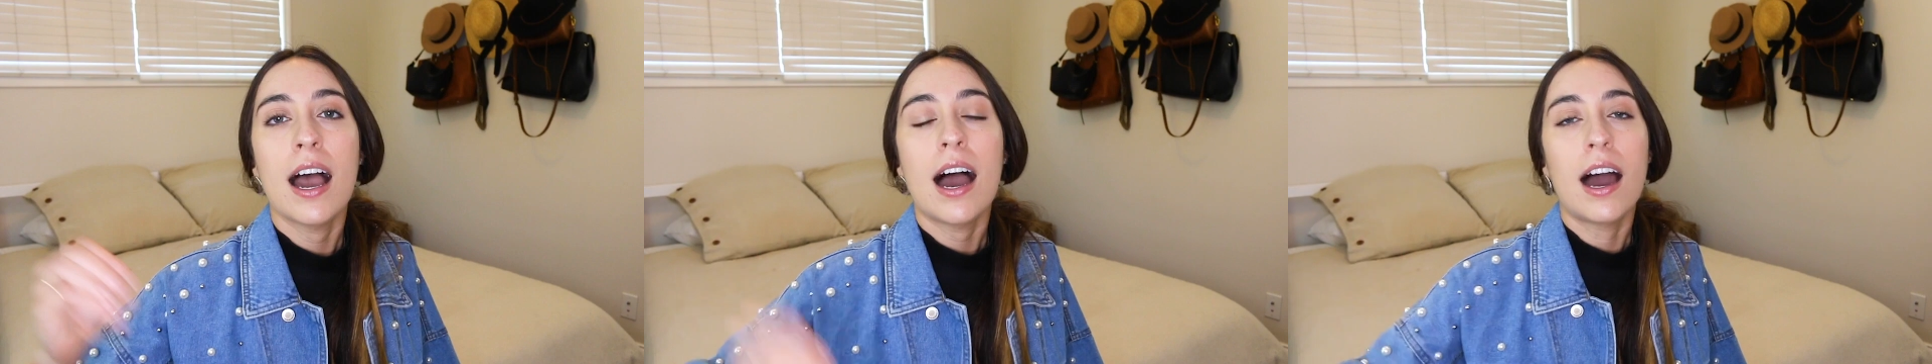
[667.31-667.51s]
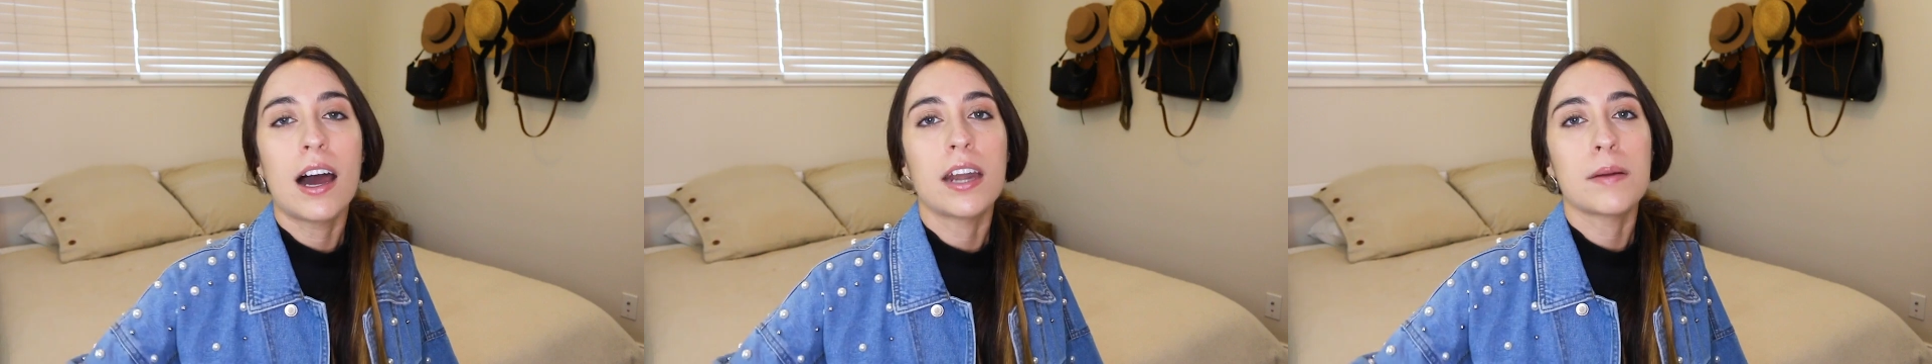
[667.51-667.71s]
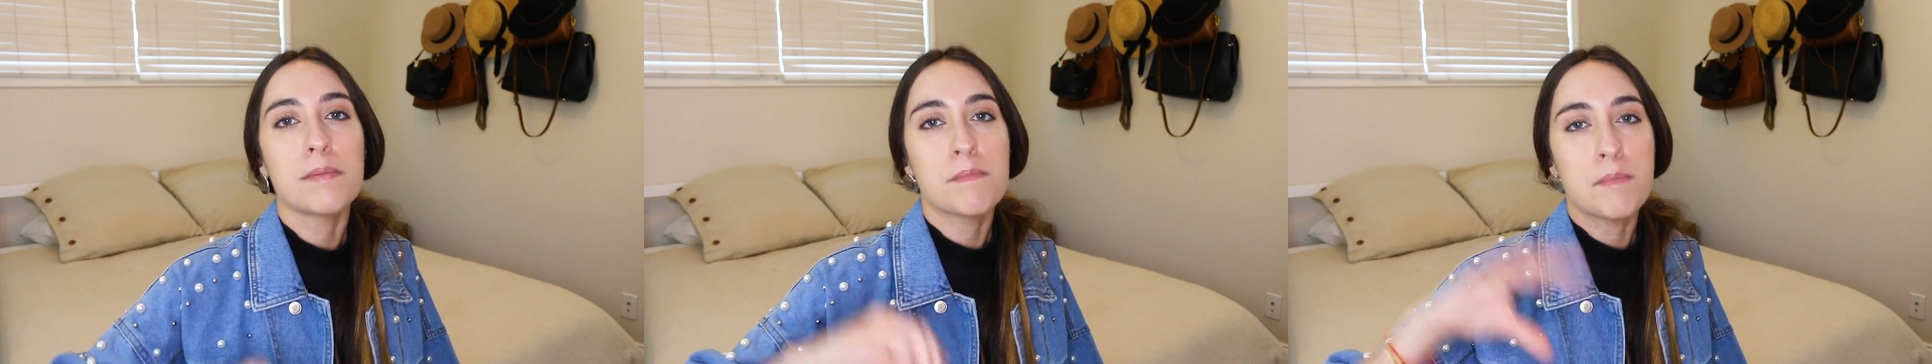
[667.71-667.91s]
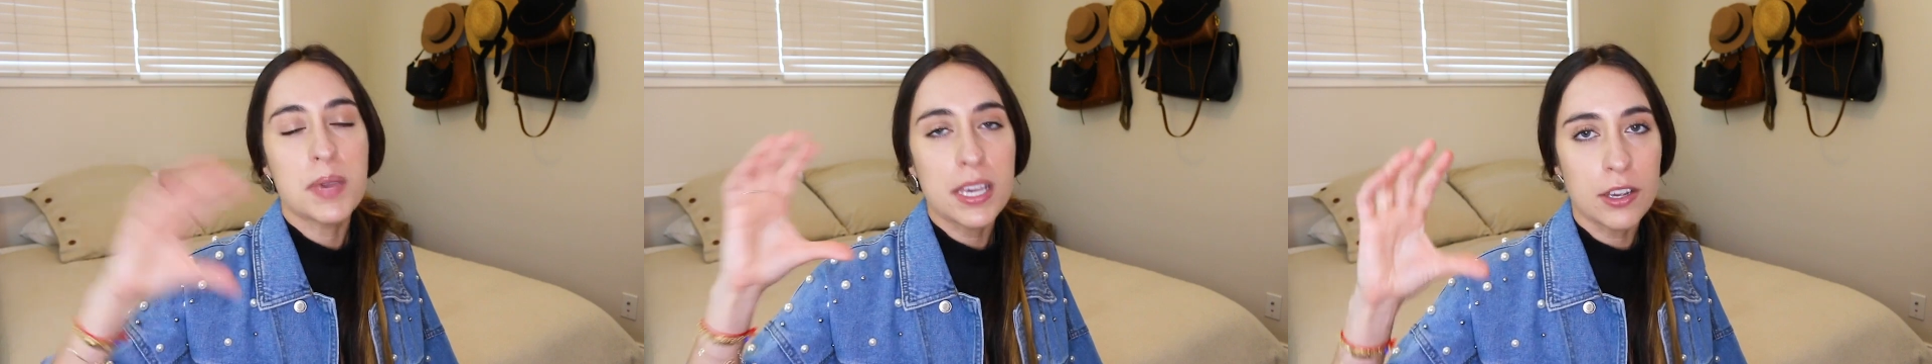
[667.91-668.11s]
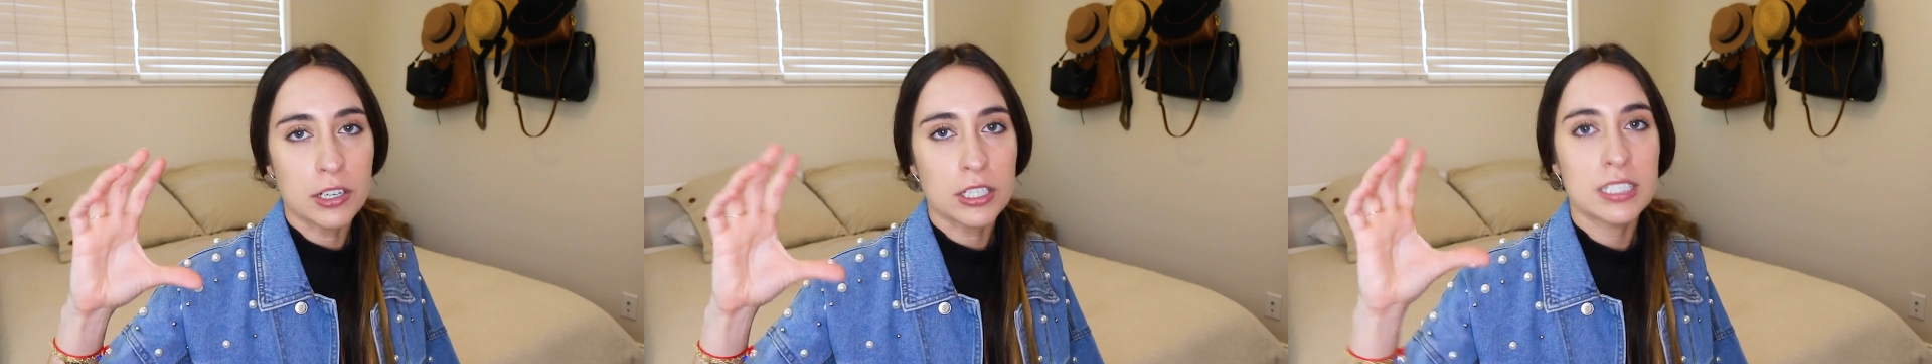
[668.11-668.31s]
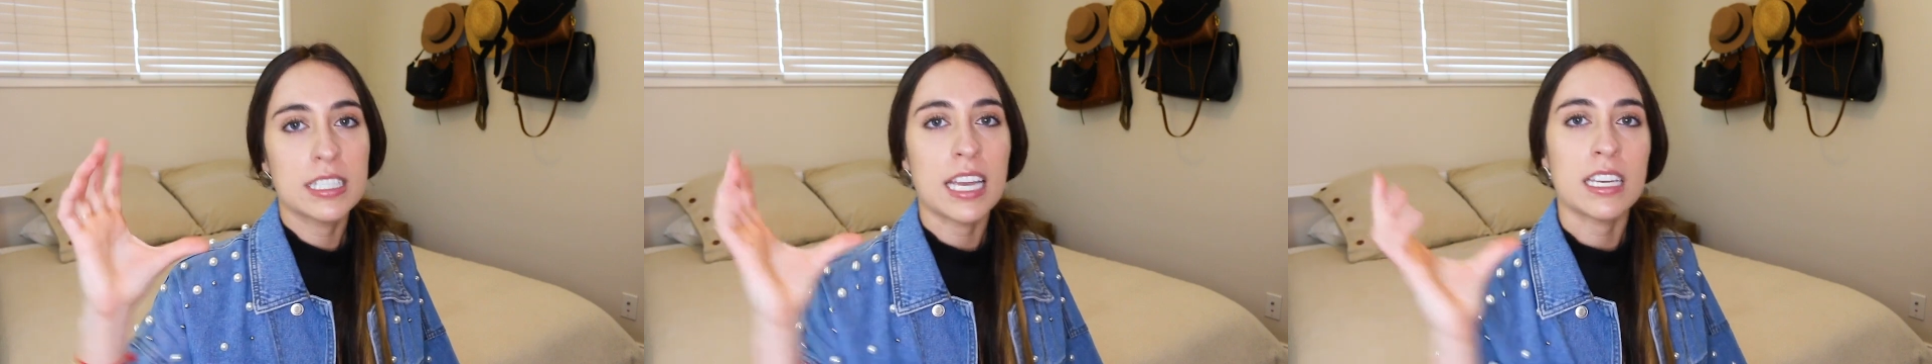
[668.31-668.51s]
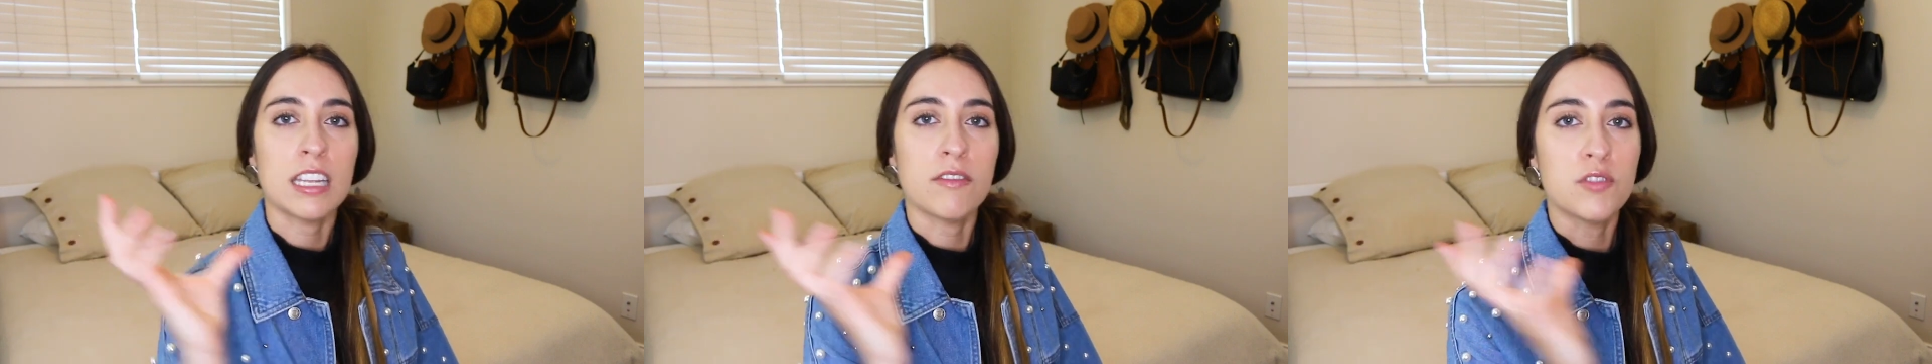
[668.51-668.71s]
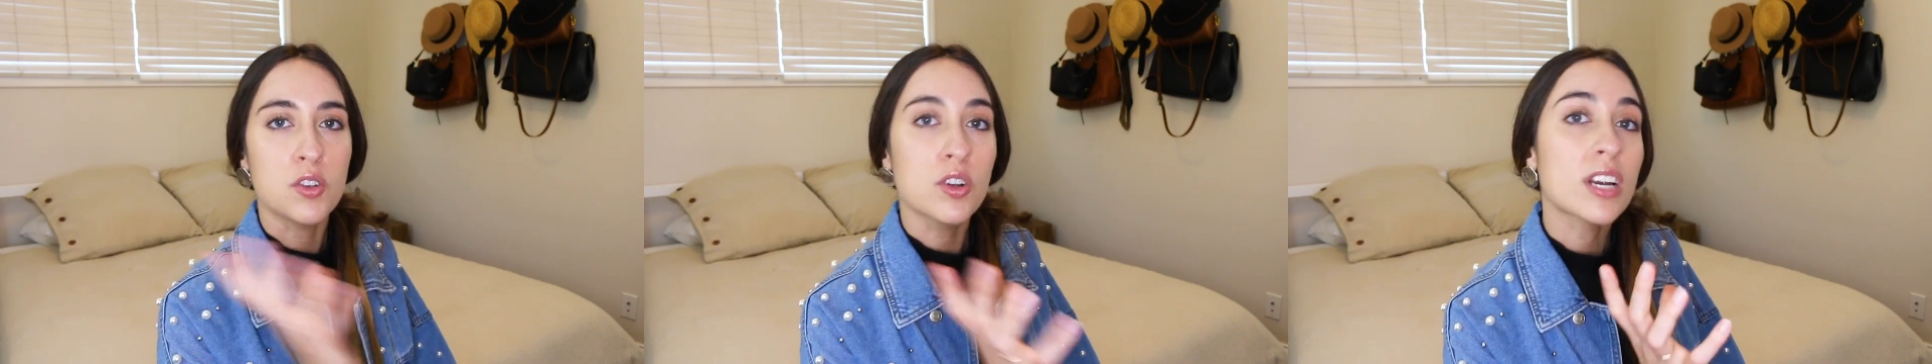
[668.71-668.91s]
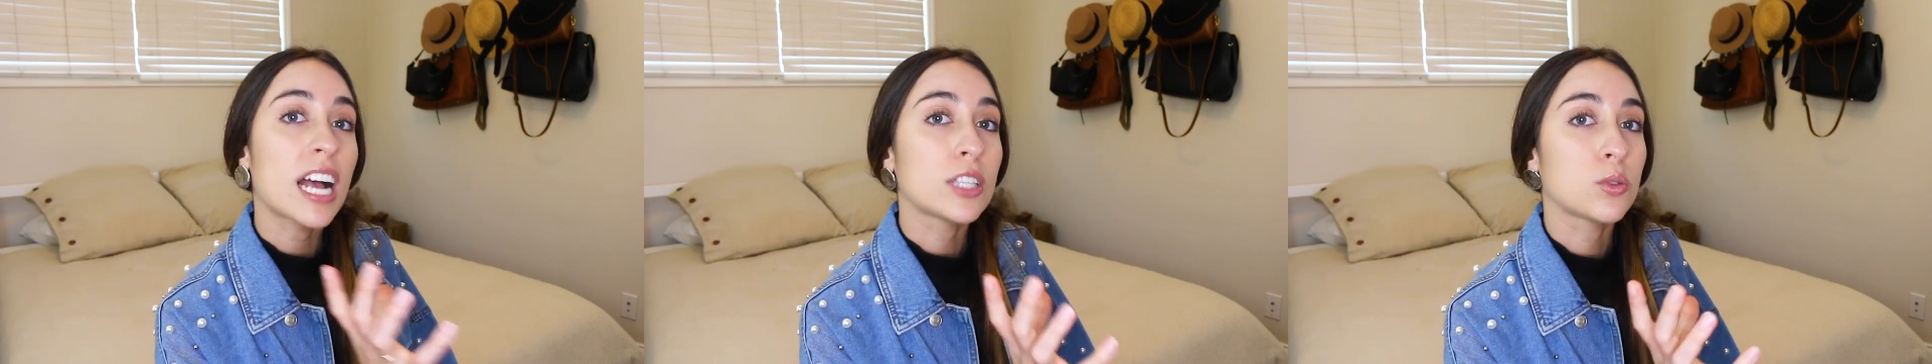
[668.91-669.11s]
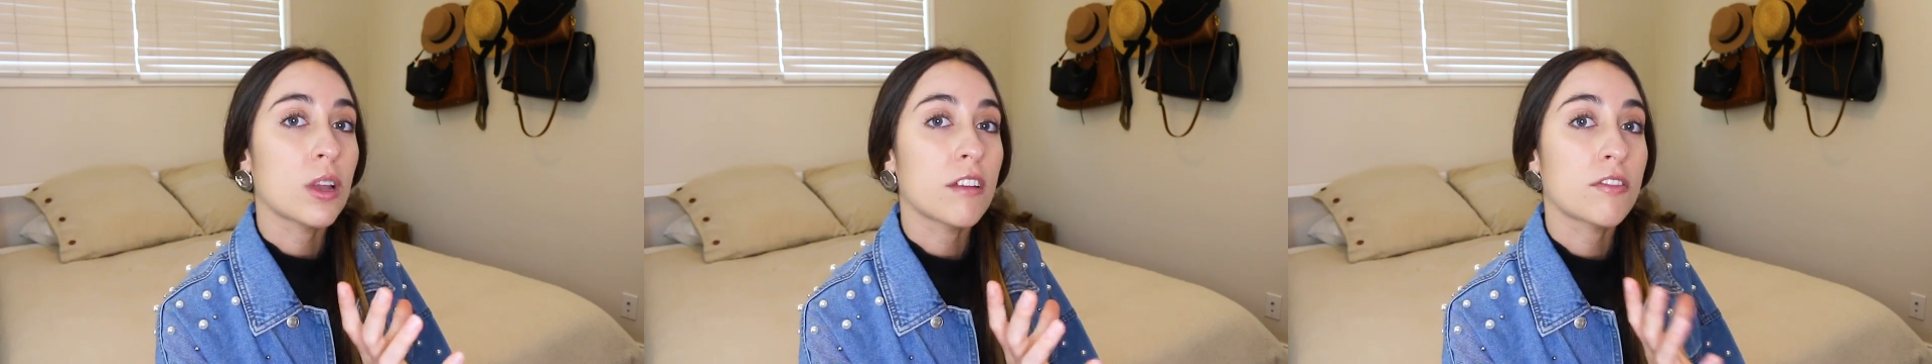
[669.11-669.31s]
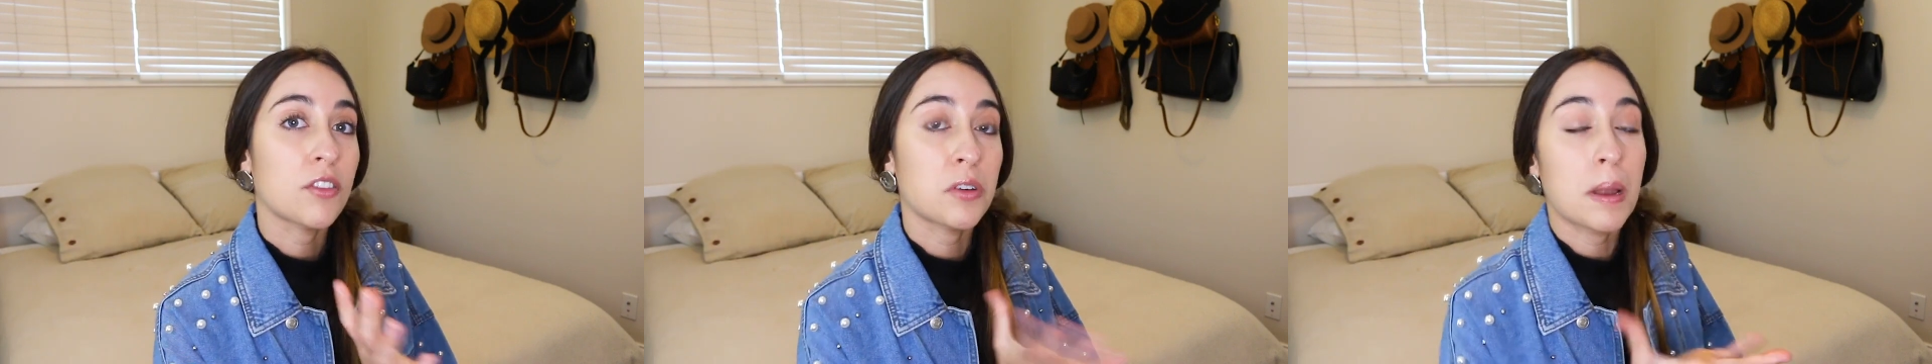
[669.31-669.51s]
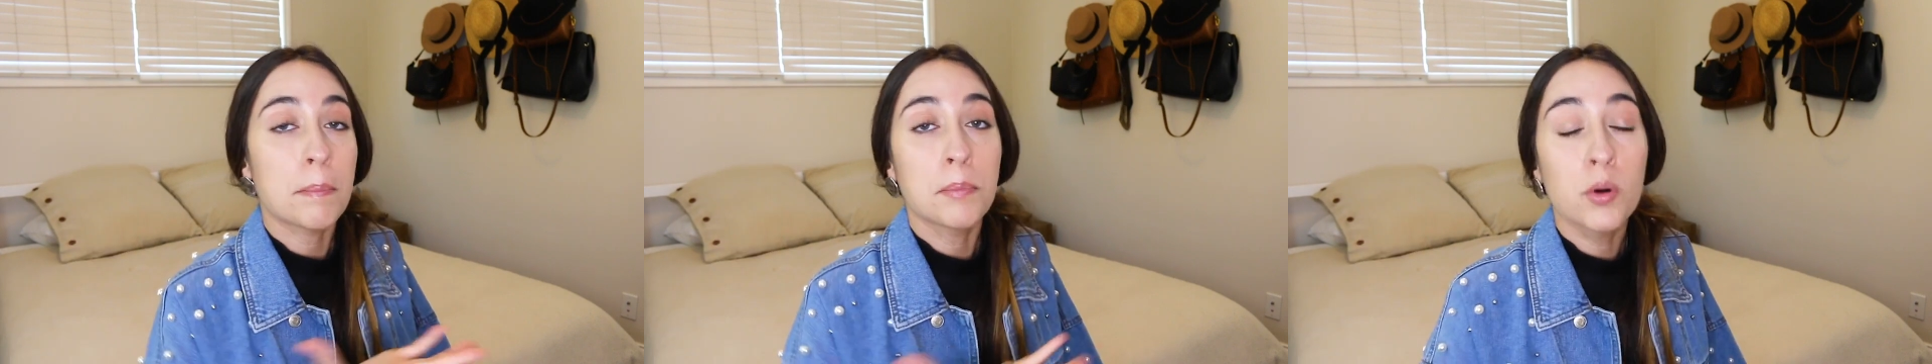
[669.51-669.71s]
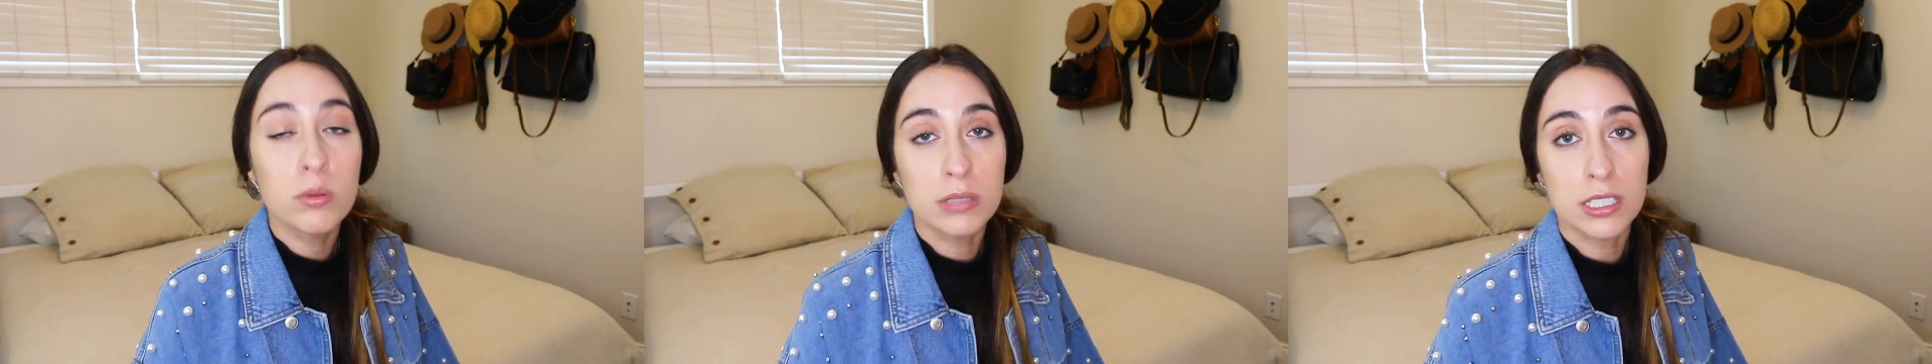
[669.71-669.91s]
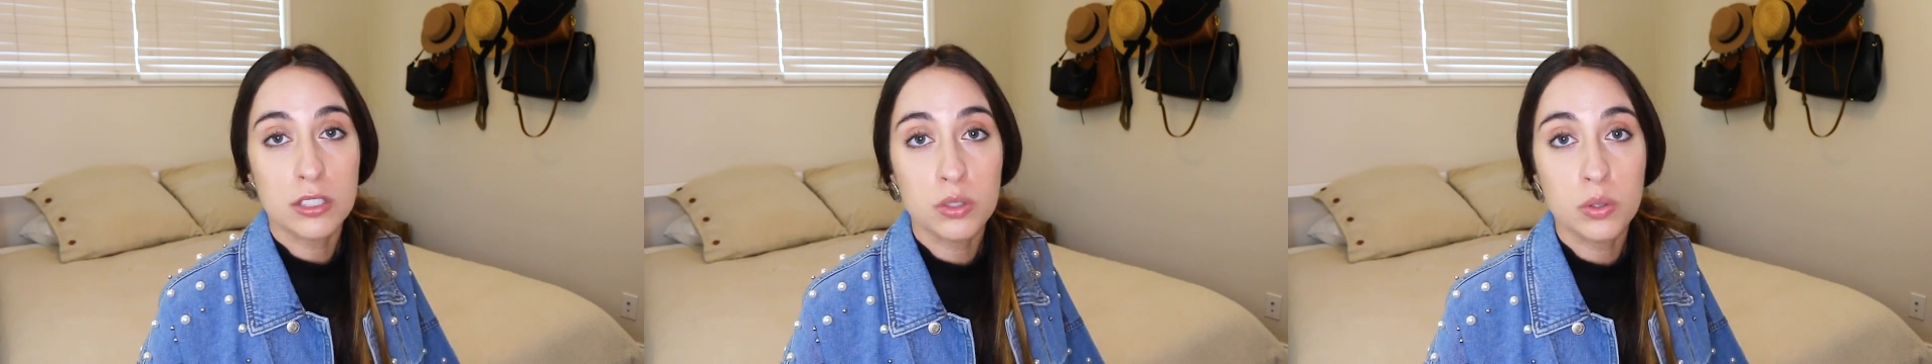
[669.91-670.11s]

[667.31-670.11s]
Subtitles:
are bigger than if you graduate from a public